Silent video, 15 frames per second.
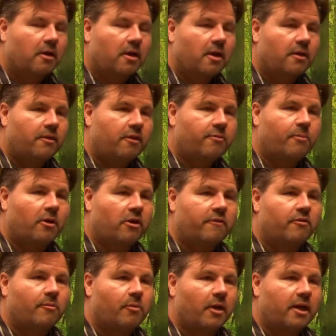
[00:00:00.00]
this part of
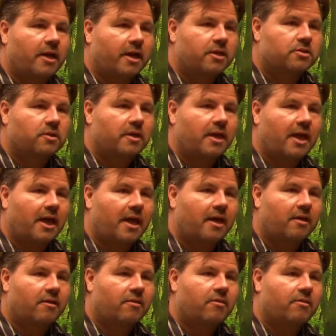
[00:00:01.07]
your brain actually
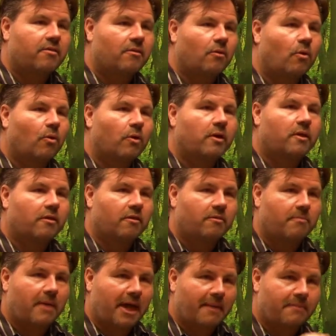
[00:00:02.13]
has organs
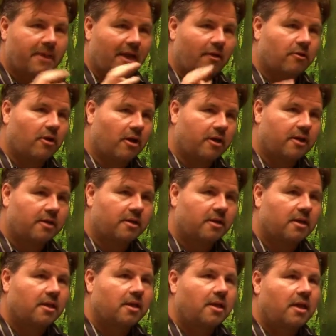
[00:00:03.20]
mapped out on it,
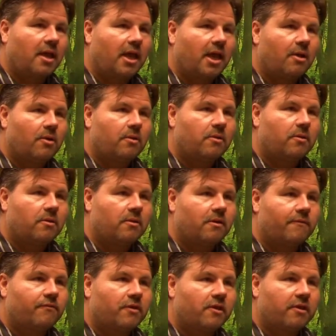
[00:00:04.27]
and
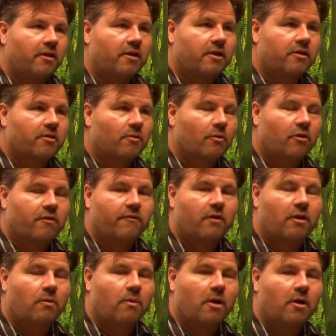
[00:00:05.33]
if this area doesn't work
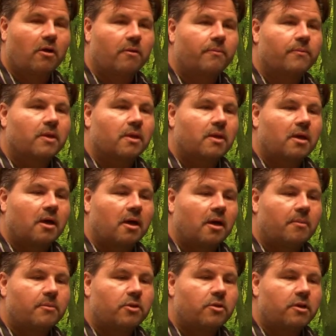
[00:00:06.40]
very well,
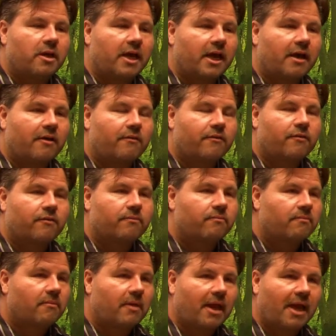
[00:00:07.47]
you could have
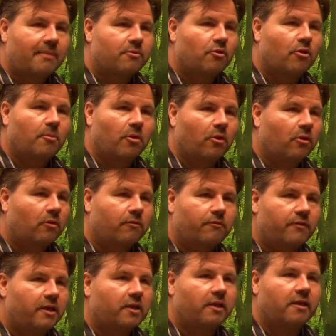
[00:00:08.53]
abnormal
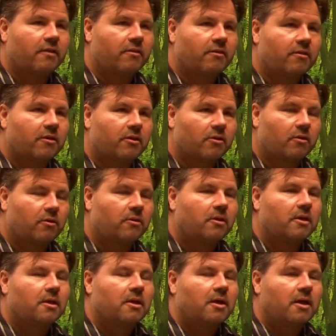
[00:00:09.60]
feelings,
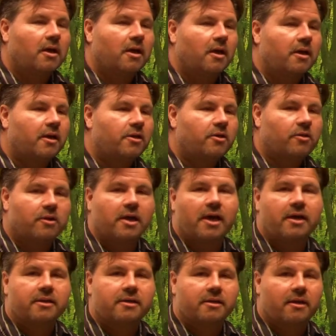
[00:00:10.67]
in your
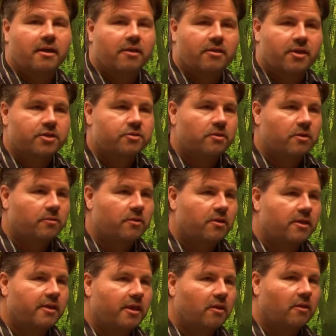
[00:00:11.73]
gut, etc. We
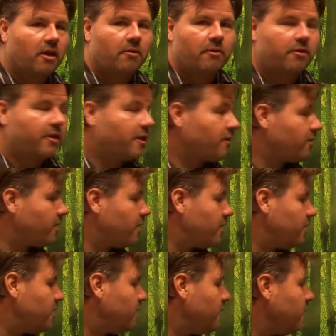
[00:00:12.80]
see that a lot with anxiety.